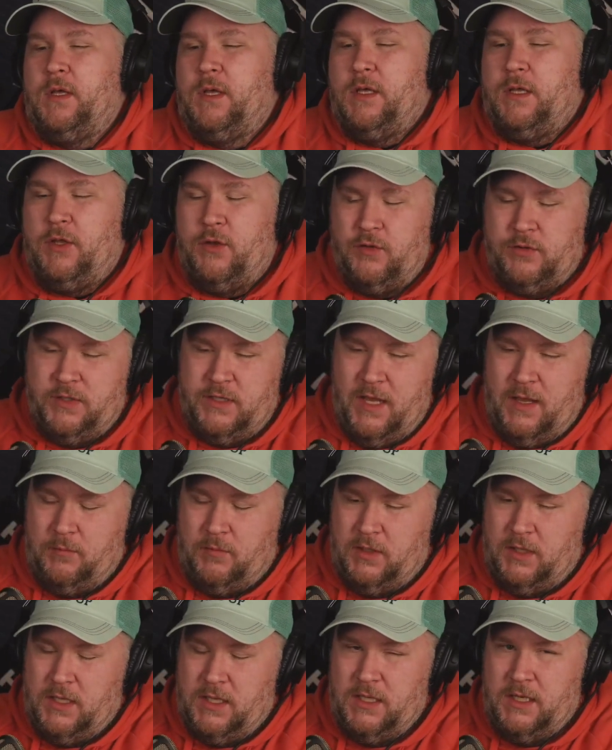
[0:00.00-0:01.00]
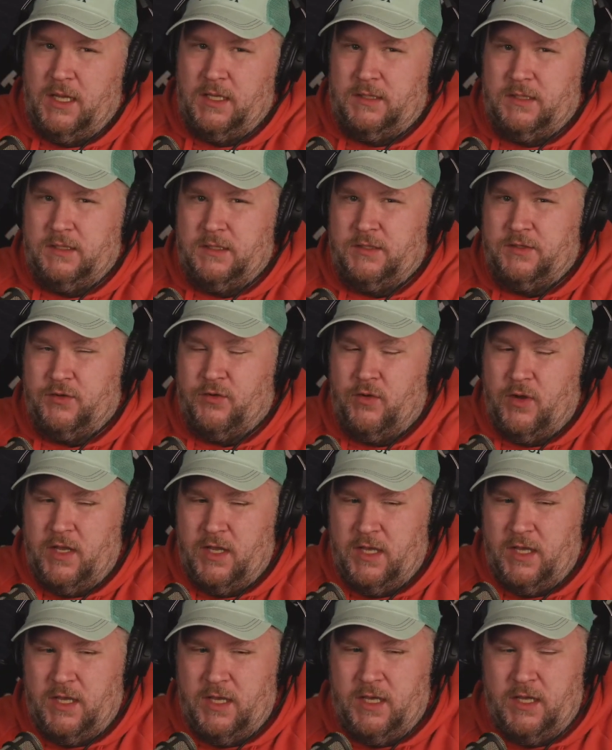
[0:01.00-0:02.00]
usually I'm looking at the
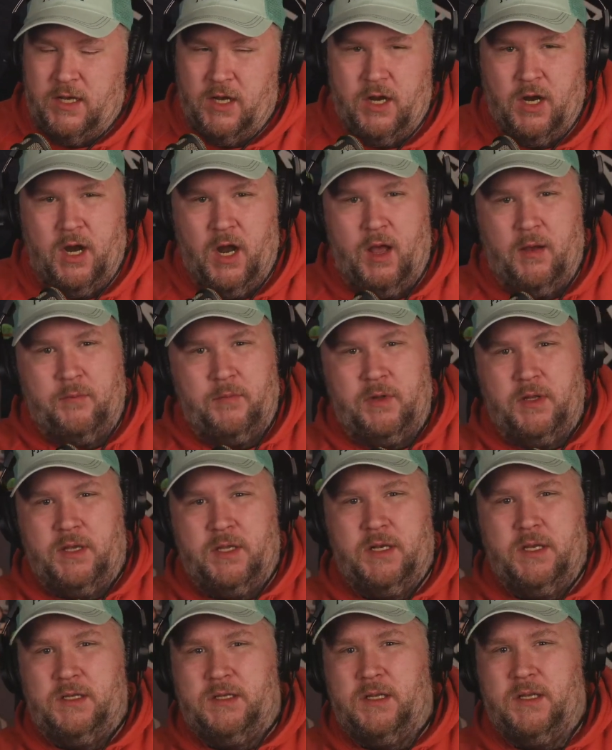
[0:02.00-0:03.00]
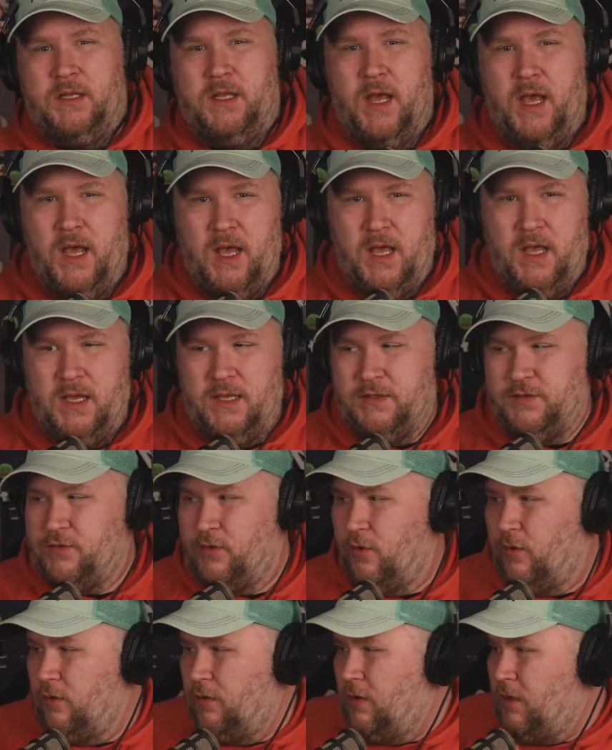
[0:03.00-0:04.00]
screen or I'm looking at the guest
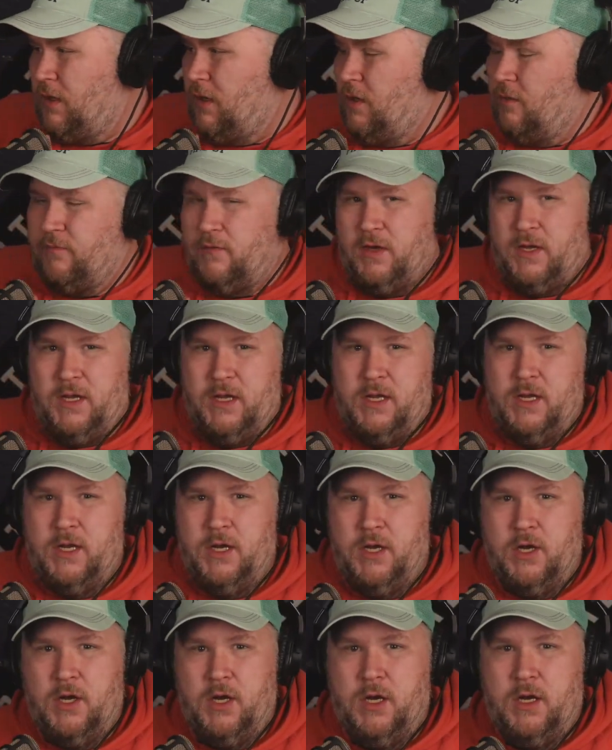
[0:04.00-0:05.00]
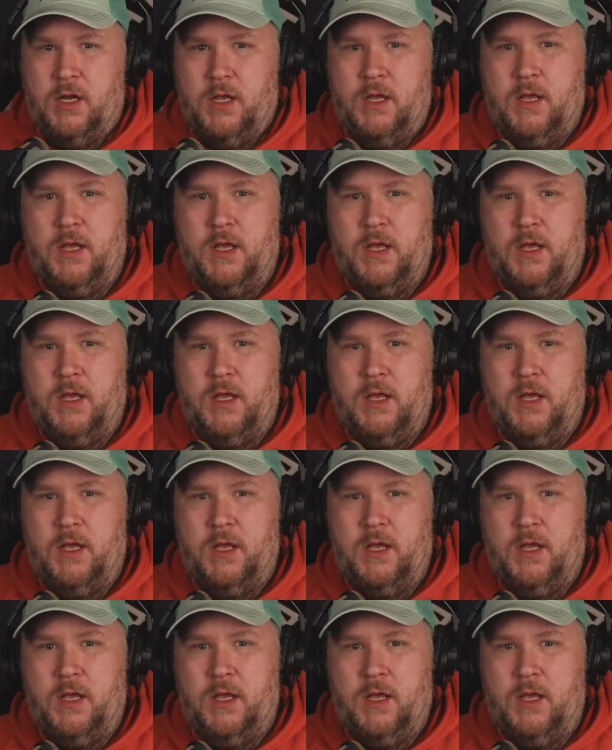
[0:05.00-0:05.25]
or looking over here.